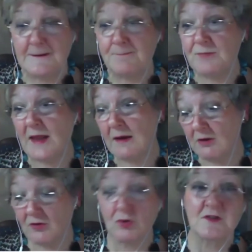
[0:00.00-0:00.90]
now
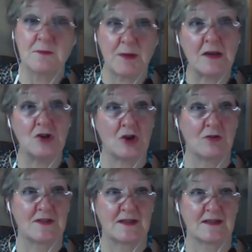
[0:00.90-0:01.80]
of course the big
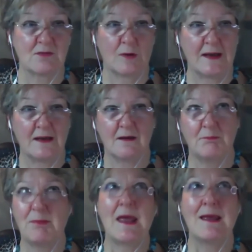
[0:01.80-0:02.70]
news this week
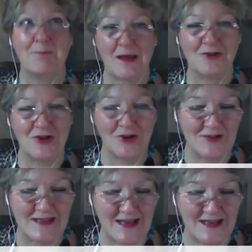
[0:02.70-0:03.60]
big big
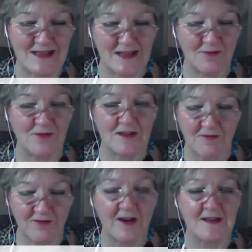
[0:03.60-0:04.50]
news is the F-
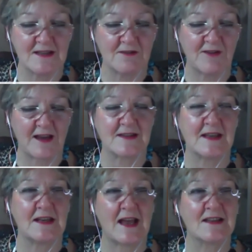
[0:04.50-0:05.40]
Pfizer
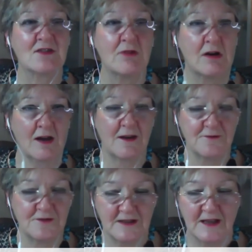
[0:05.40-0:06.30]
vaccine has
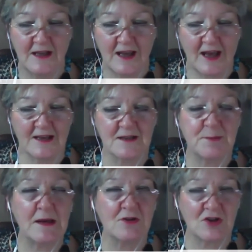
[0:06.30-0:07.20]
arrived and is
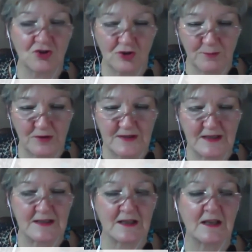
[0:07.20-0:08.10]
being
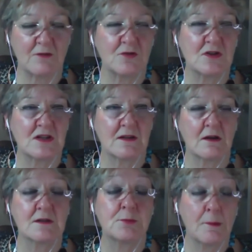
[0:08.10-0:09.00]
distributed and given to
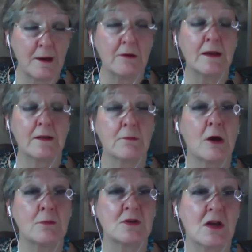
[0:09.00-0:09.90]
those primarily at the
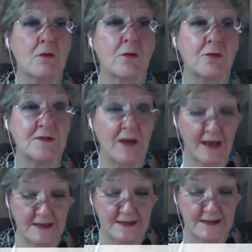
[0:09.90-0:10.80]
moment over
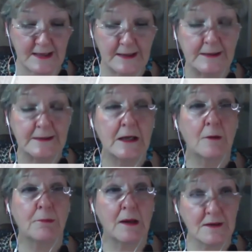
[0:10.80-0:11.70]
80
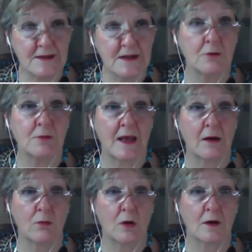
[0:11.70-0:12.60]
plus home care
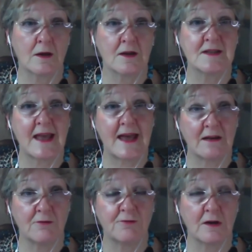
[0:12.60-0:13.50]
workers
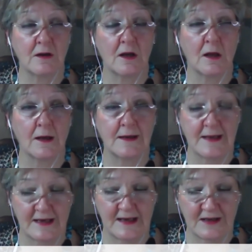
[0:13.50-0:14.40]
and frontline
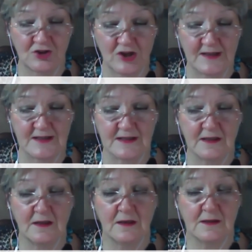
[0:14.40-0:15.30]
NHS
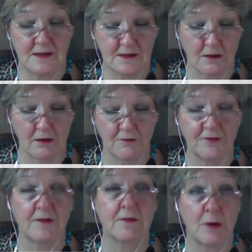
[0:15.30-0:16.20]
staff
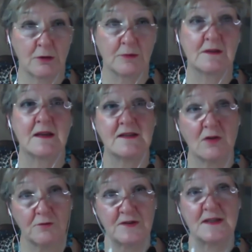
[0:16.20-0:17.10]
at the moment. It's
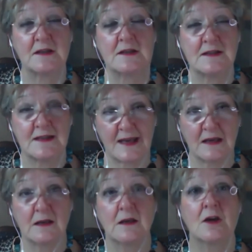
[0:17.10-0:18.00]
obviously going to
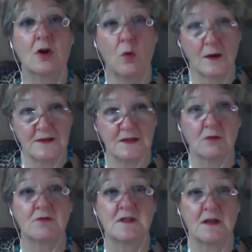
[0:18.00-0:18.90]
take quite a
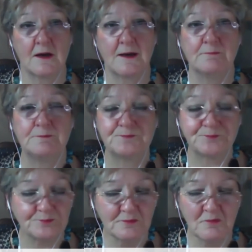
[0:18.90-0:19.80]
long time.
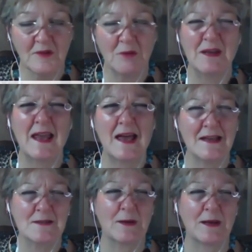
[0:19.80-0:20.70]
But it
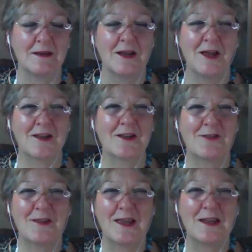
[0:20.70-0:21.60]
has been, and I
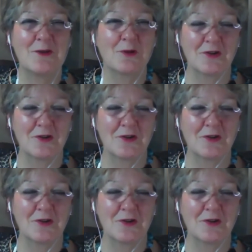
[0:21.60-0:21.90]
think anyone